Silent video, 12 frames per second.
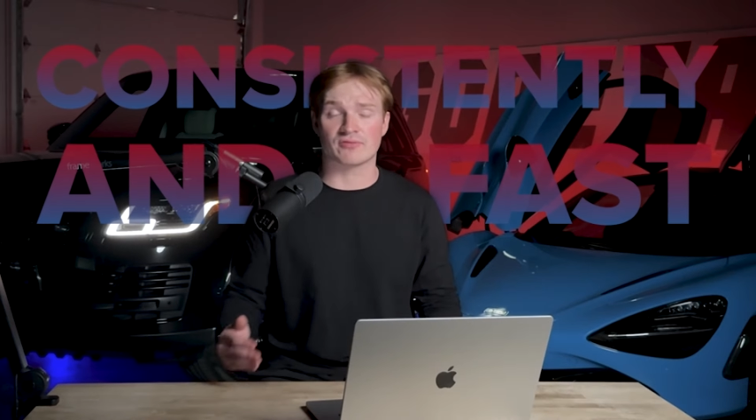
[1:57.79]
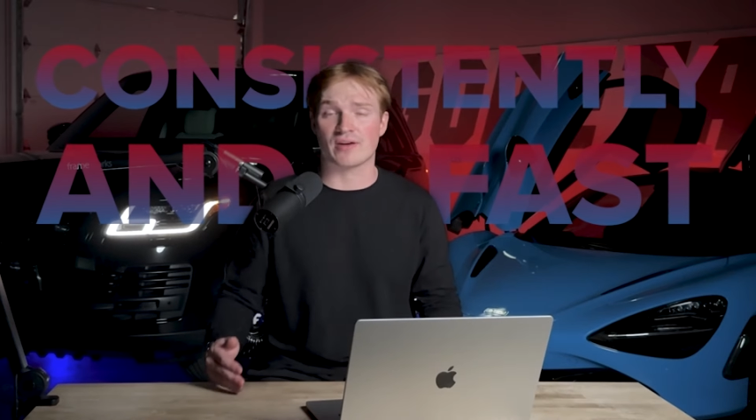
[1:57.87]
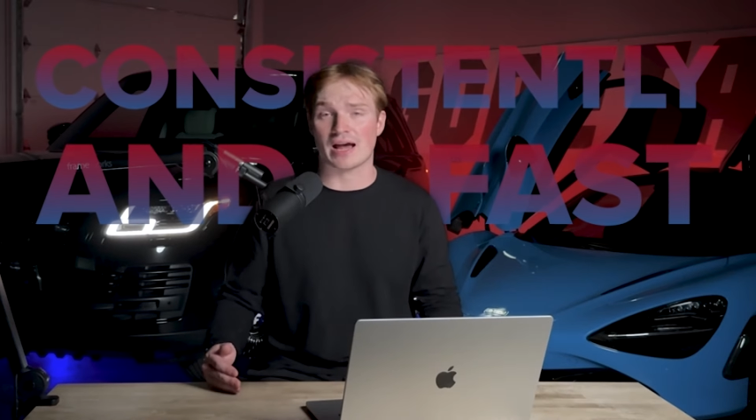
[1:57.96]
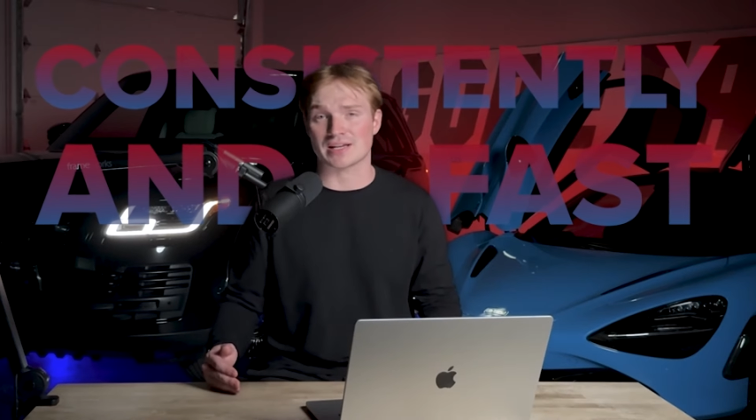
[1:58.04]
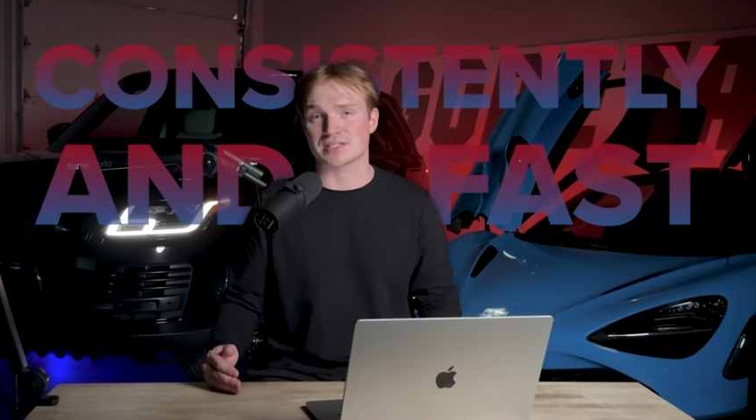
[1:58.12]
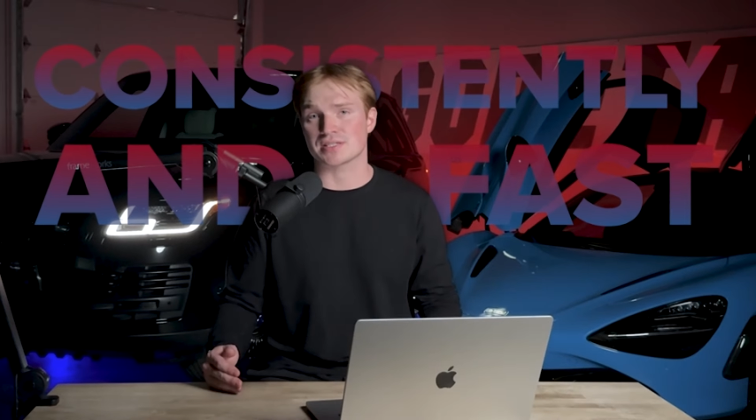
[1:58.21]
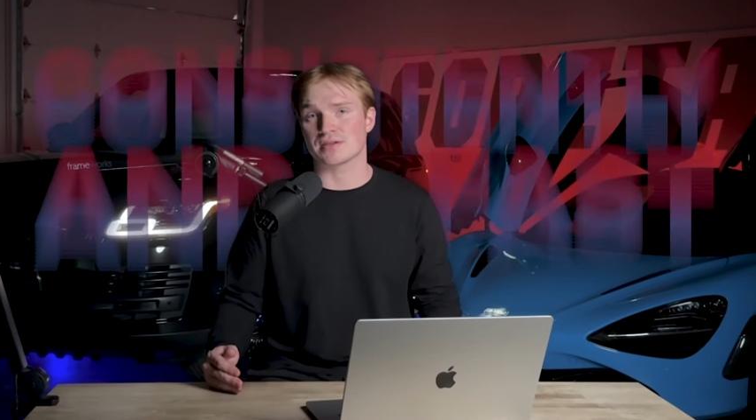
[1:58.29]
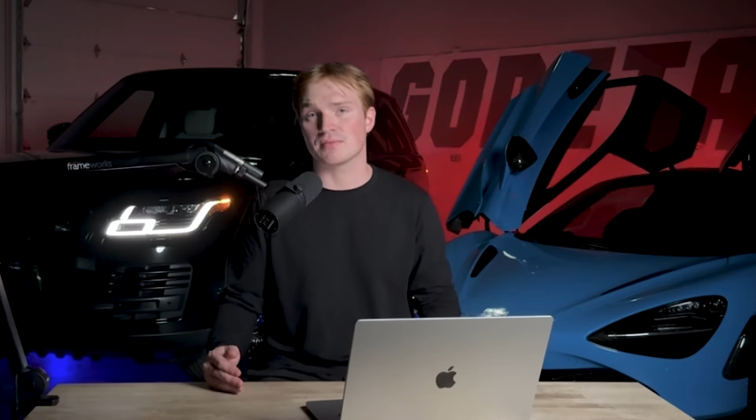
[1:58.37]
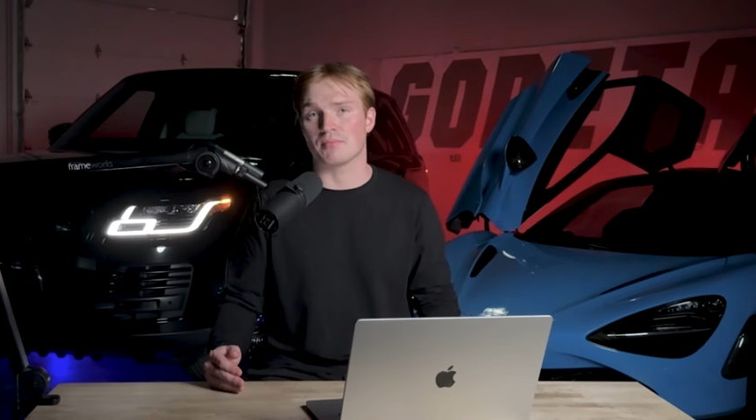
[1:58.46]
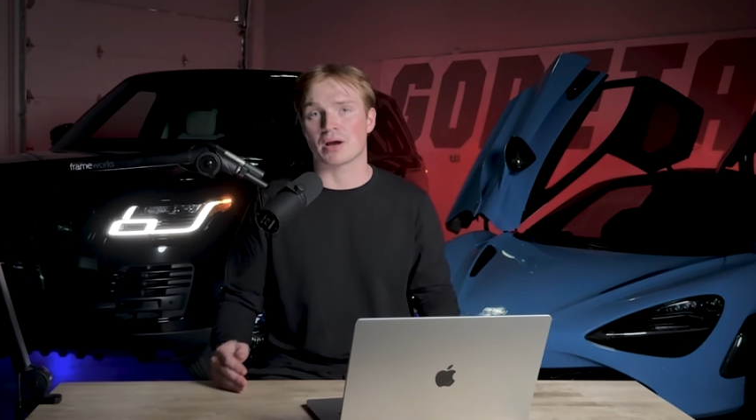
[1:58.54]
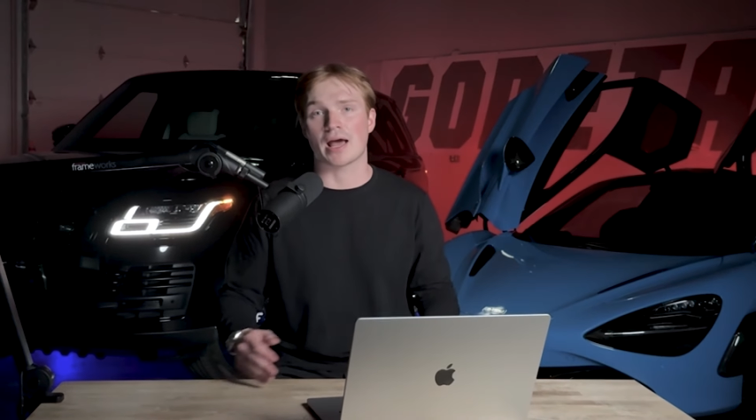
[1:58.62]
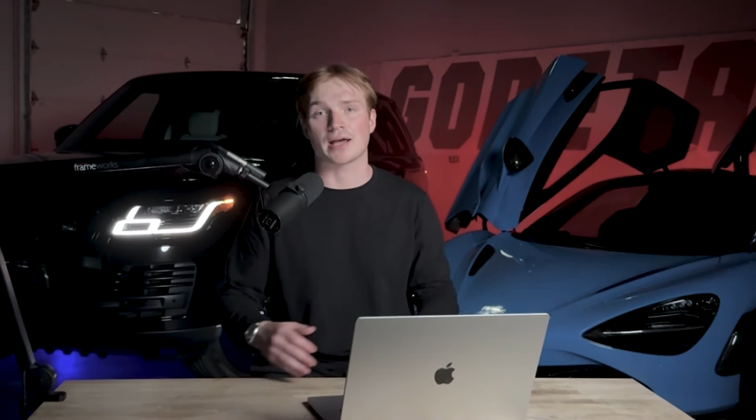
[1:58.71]
fast,
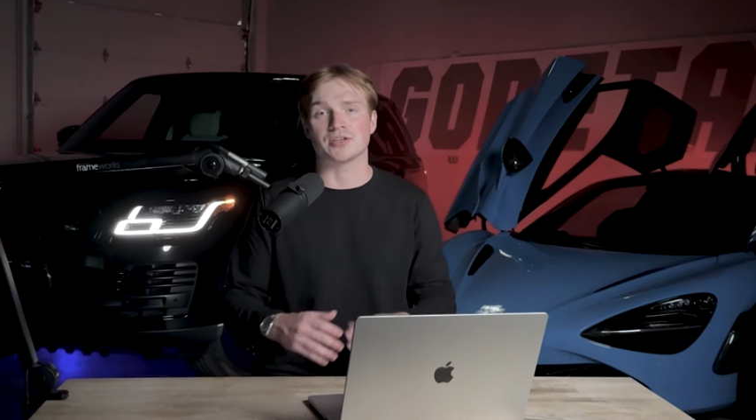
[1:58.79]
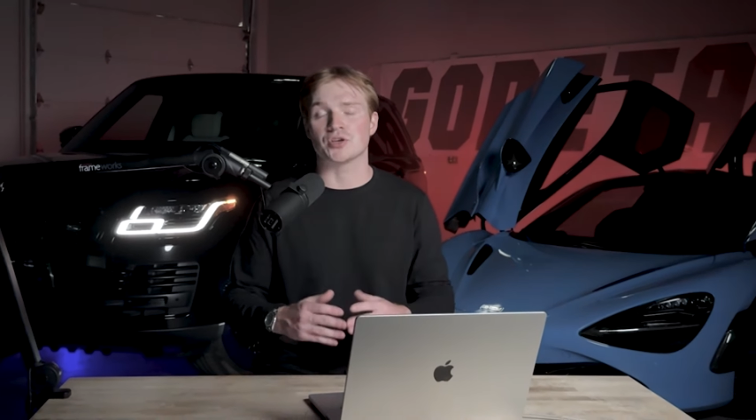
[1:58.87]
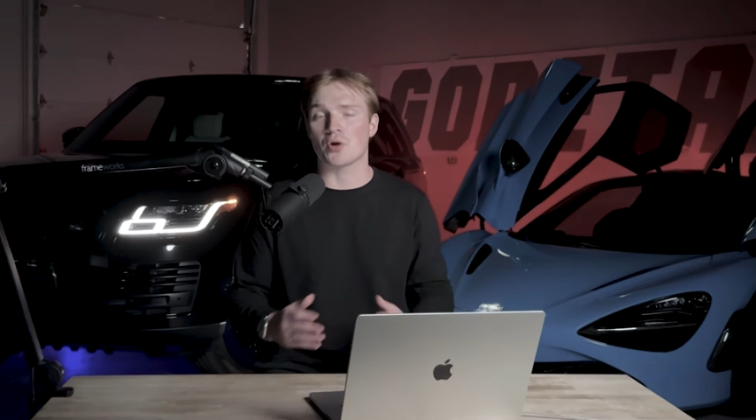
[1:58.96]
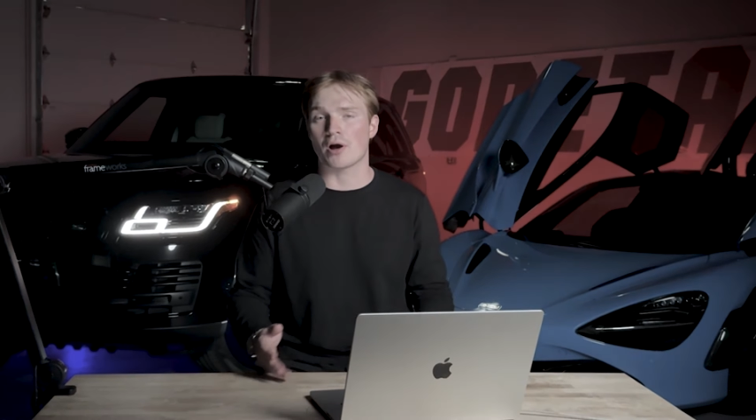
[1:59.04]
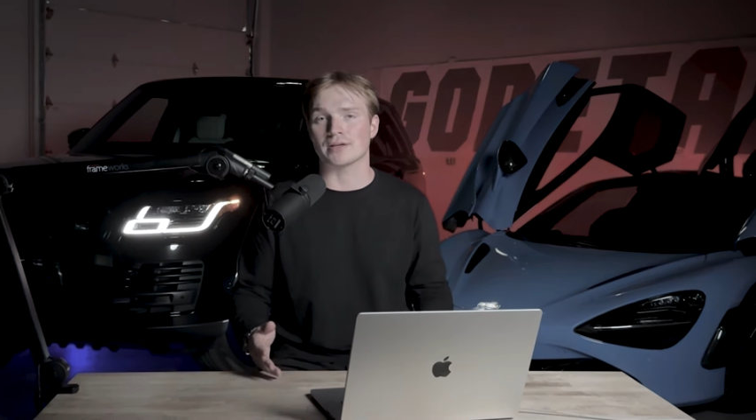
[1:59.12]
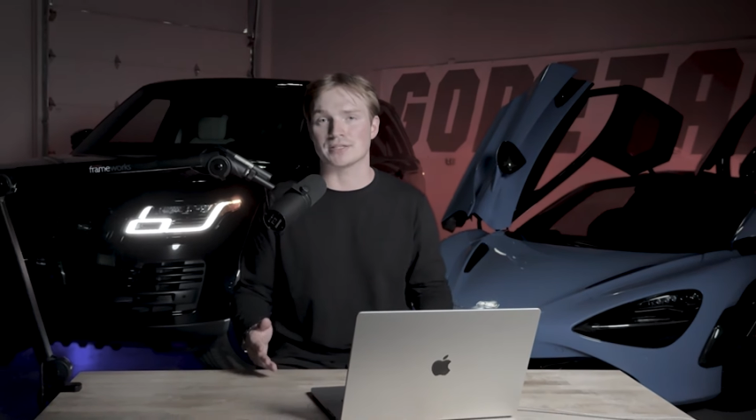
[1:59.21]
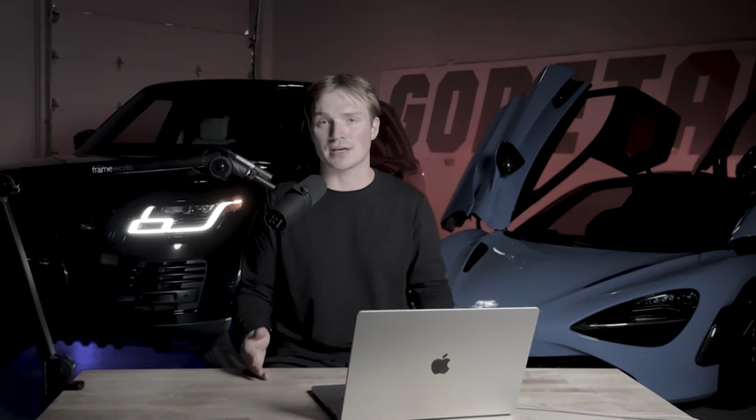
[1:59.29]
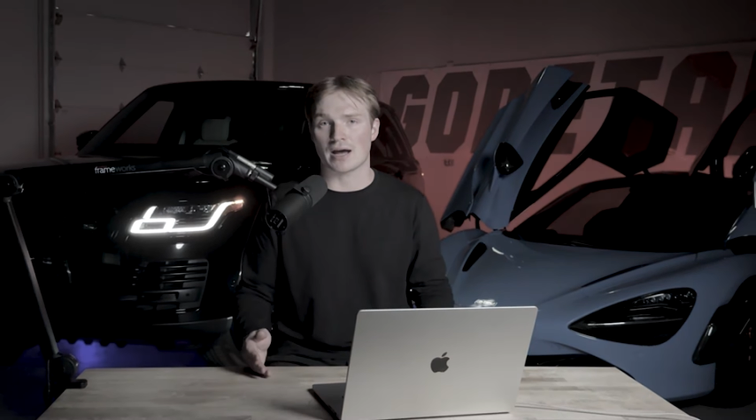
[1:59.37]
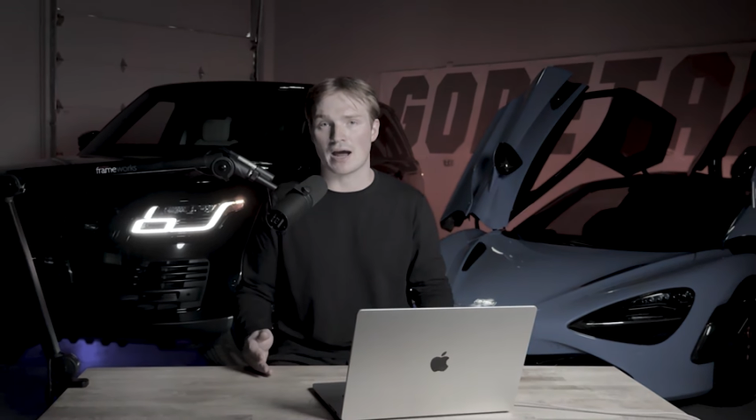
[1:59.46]
but I had no idea